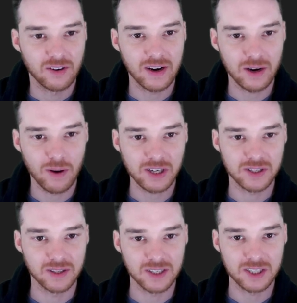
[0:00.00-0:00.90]
Great
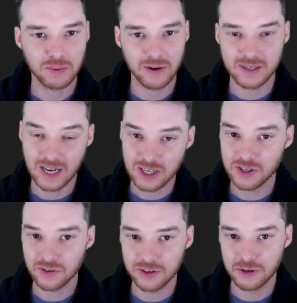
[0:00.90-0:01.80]
question. This is where
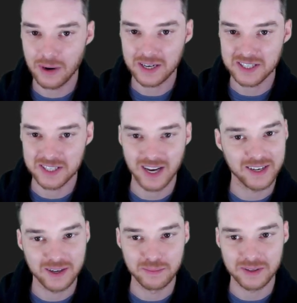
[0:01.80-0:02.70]
intentional UX
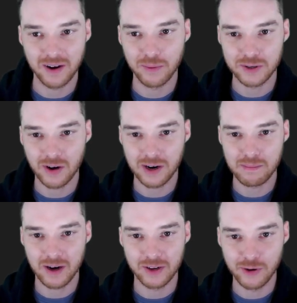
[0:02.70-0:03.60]
design comes. Oh, we're talking
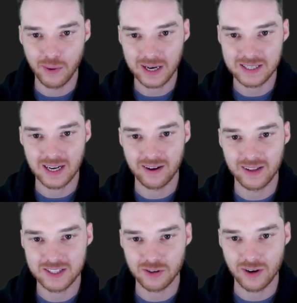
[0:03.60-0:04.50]
about UX now.
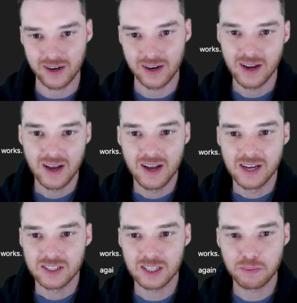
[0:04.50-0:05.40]
That's great.
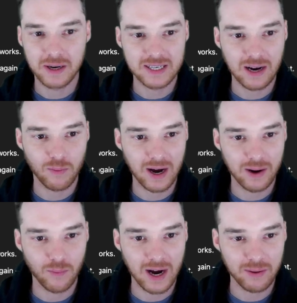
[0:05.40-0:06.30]
So let's break down
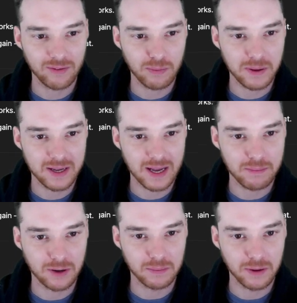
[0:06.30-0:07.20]
why do we have a play again
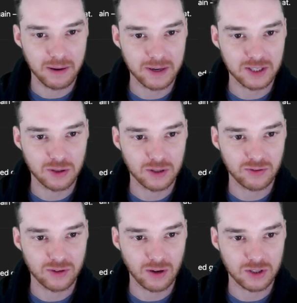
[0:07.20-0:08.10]
button? Player makes a choice,
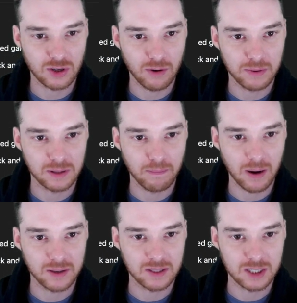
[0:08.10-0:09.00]
result show, but the
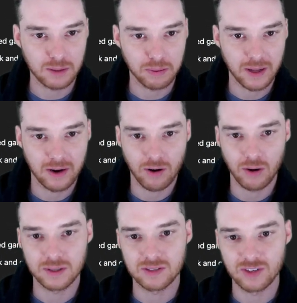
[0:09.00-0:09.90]
buttons to play are
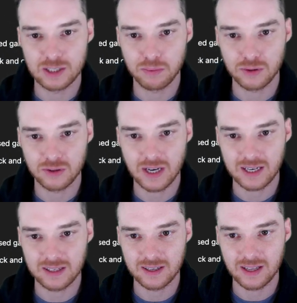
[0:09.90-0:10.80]
always visible. So
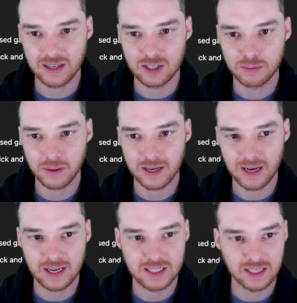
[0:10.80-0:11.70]
technically they can just play
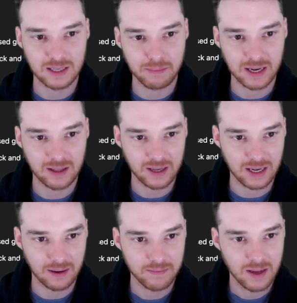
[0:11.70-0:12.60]
again instantly by
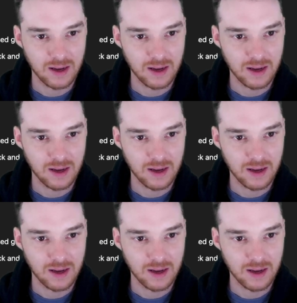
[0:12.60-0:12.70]
clicking.